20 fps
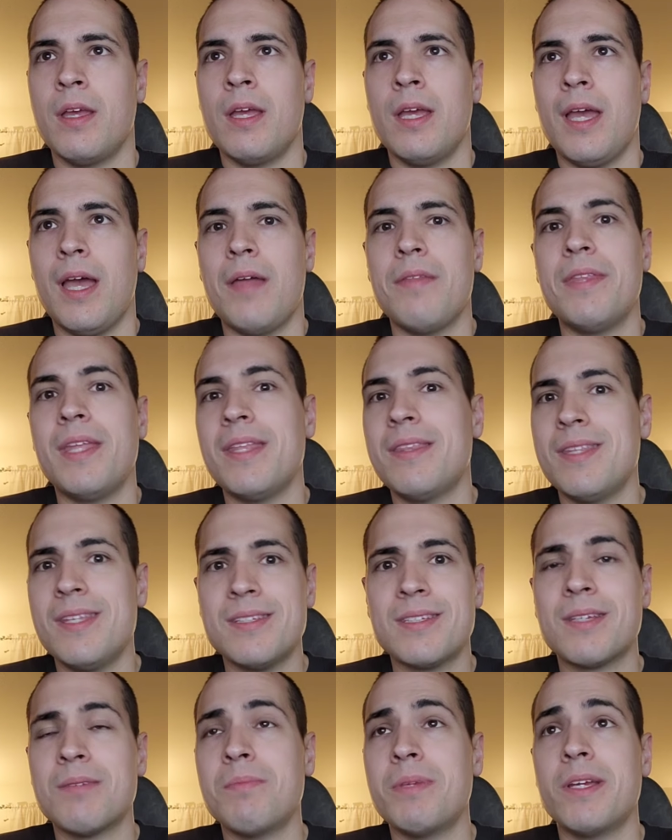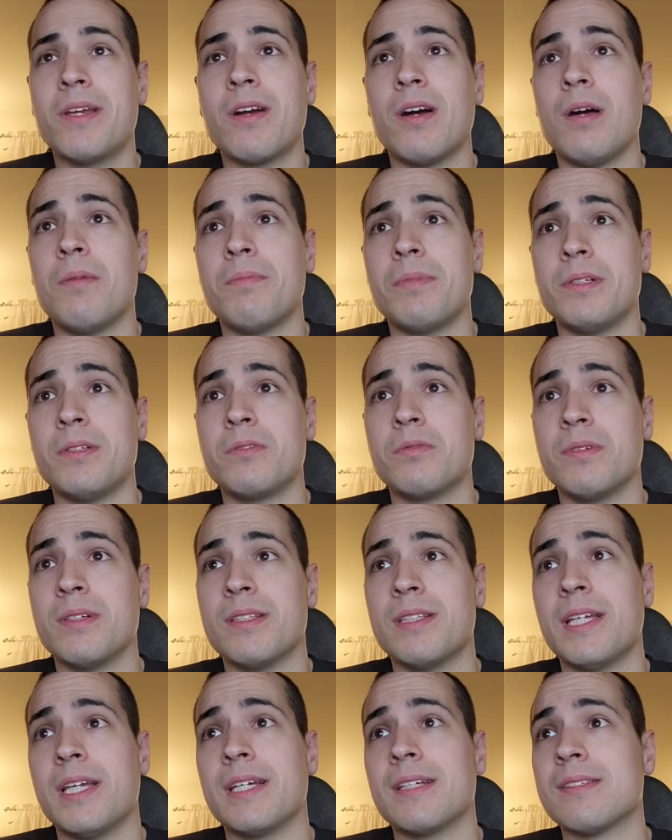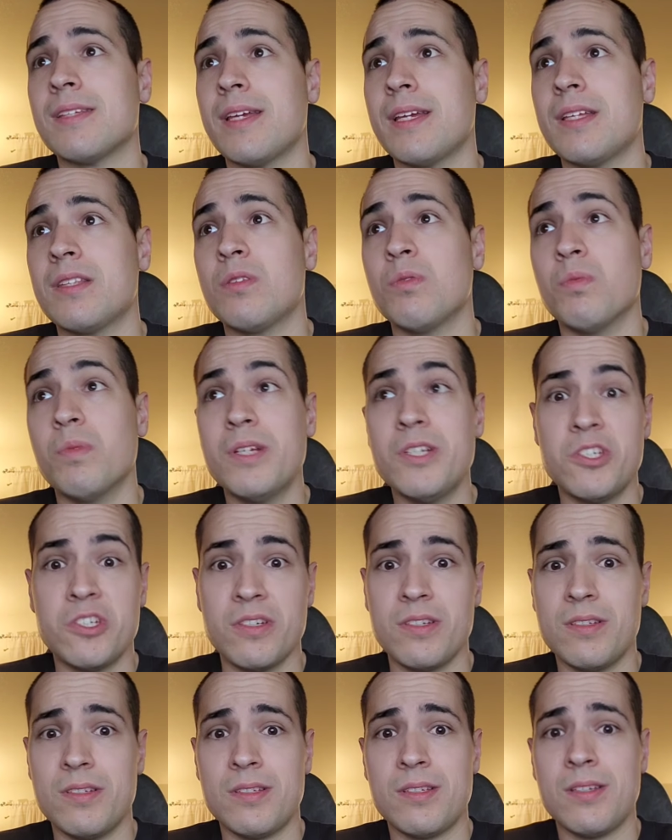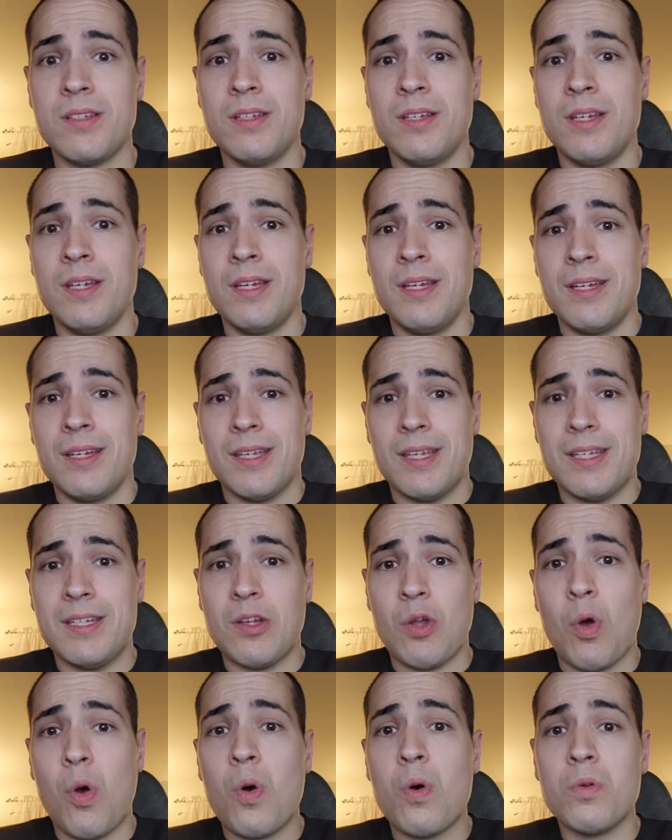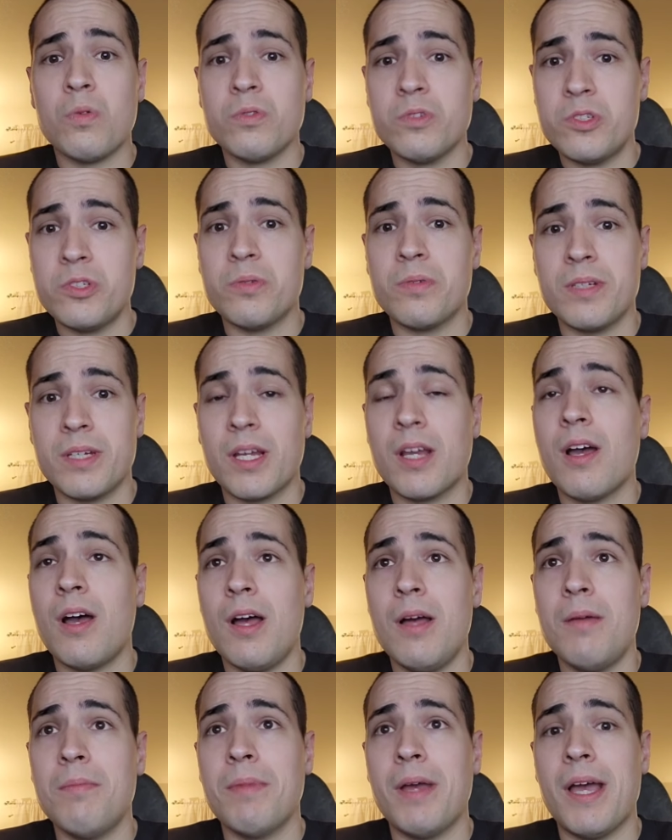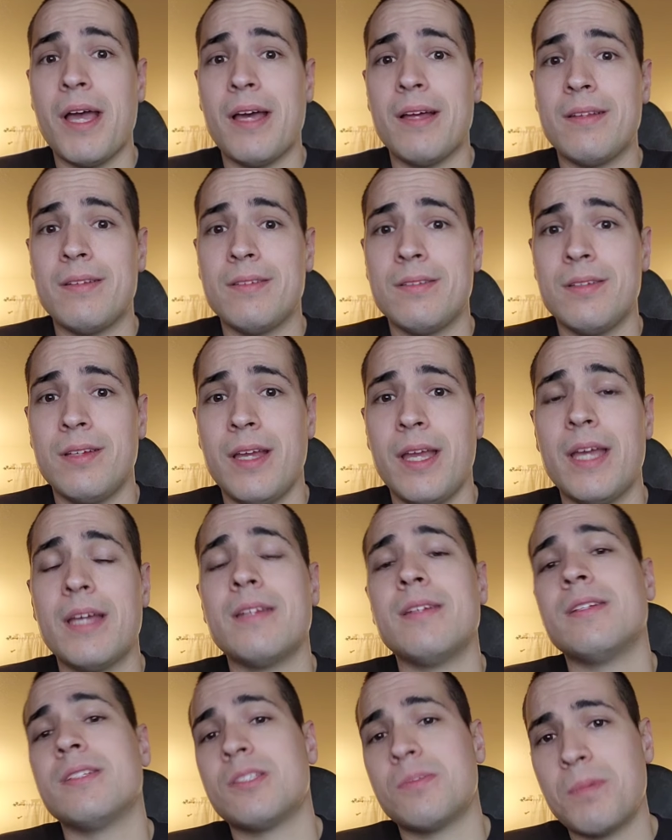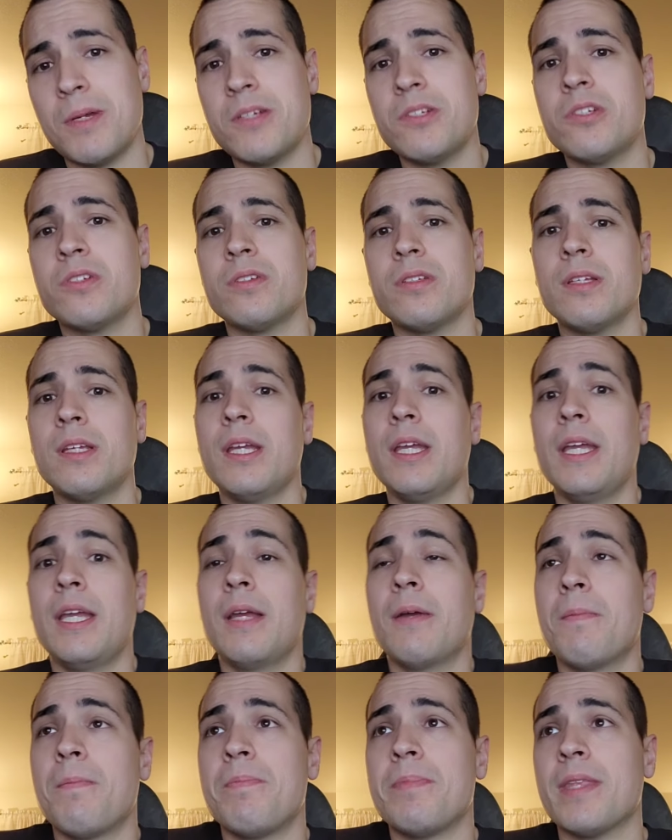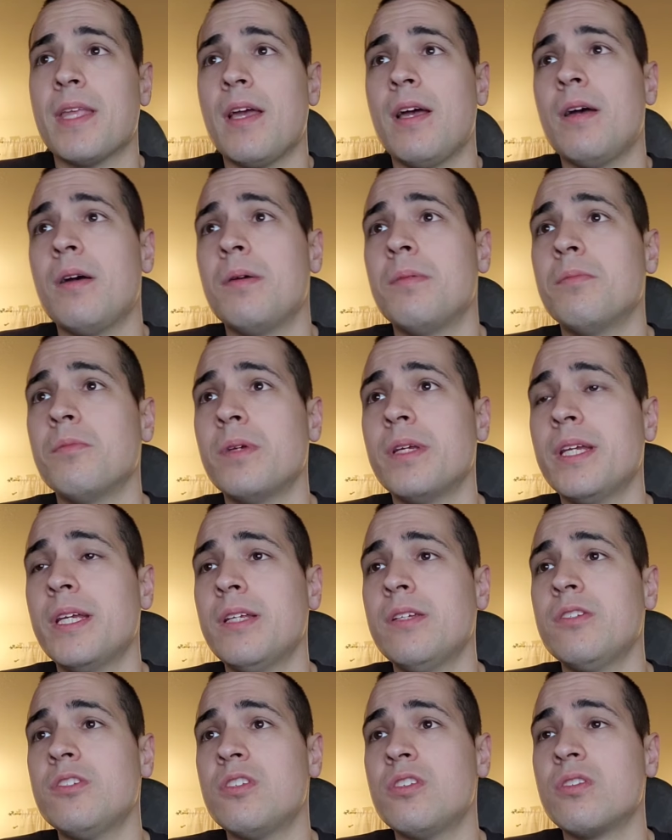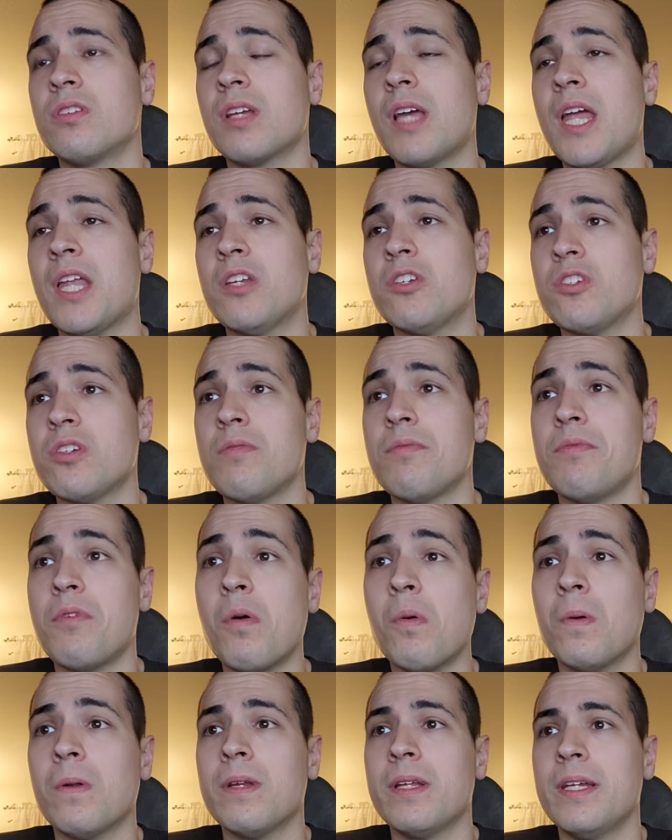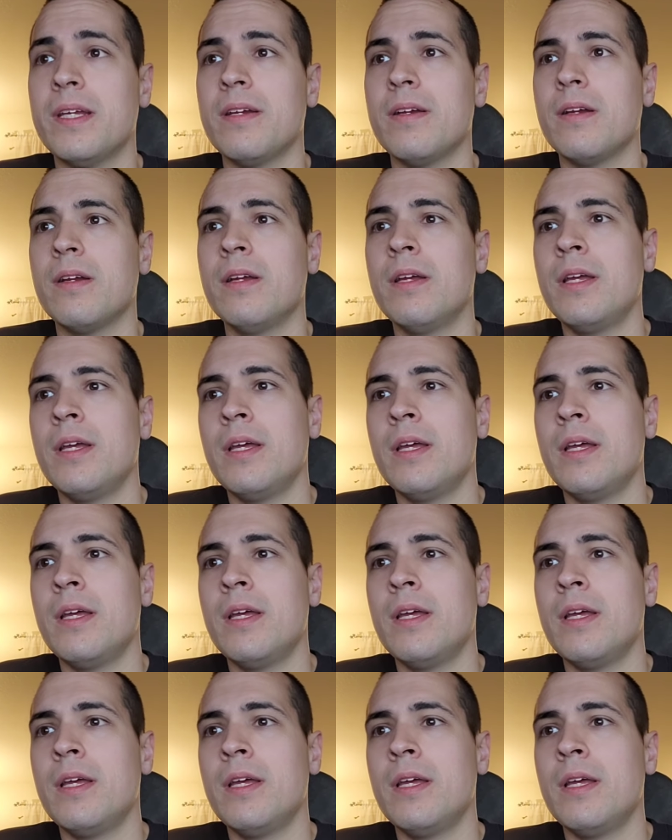And then this can be comboed with things like the Witches can hold you into combat, and especially, we can kind of jump forward here.